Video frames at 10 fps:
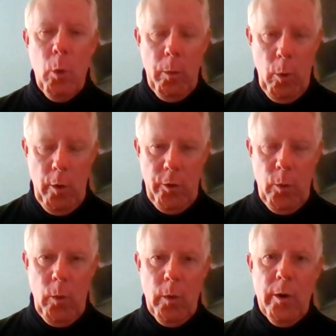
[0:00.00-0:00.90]
more and more the
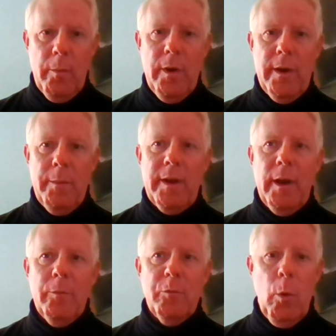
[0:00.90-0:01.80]
norm, it
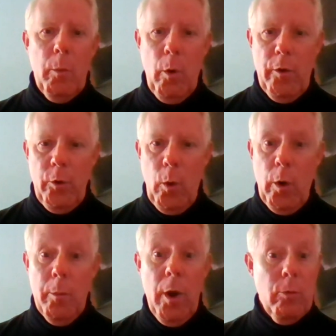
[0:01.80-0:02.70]
becomes more and more the
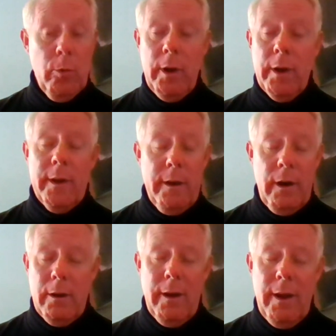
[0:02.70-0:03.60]
norm really in
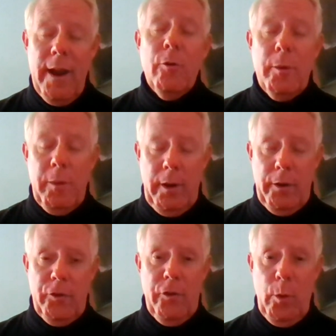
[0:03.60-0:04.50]
every
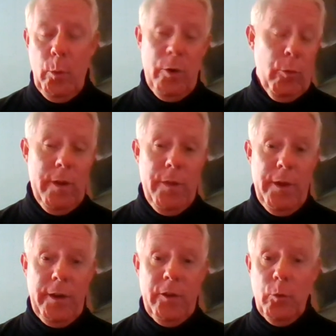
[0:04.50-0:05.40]
place that we read
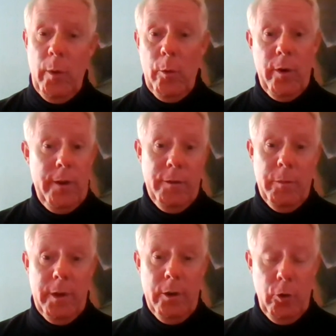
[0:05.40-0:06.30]
things, whether it even
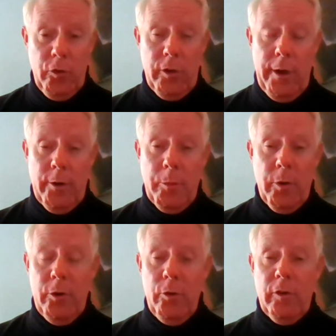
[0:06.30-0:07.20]
be a newsletter, a
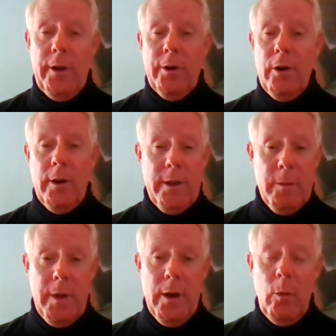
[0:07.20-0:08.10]
print newsletter,
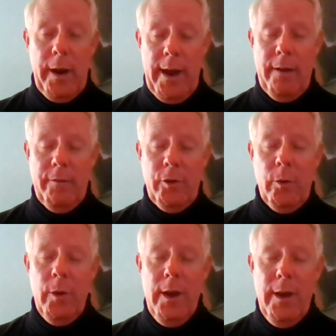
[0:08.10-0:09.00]
email, what have
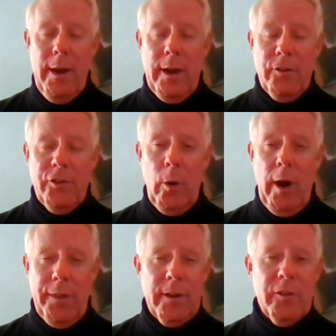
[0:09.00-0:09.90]
you. And so
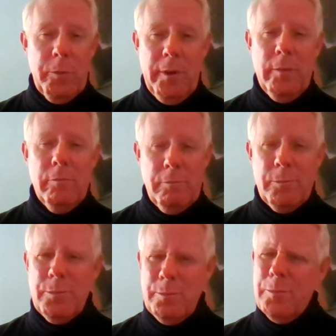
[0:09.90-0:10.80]
I think it's been
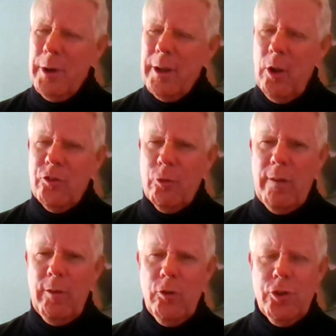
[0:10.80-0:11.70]
pretty close to
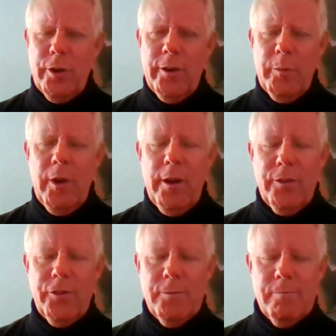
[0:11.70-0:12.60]
revolutionary, to be
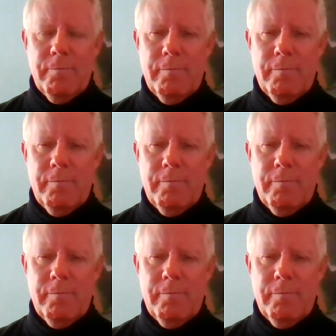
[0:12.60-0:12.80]
honest.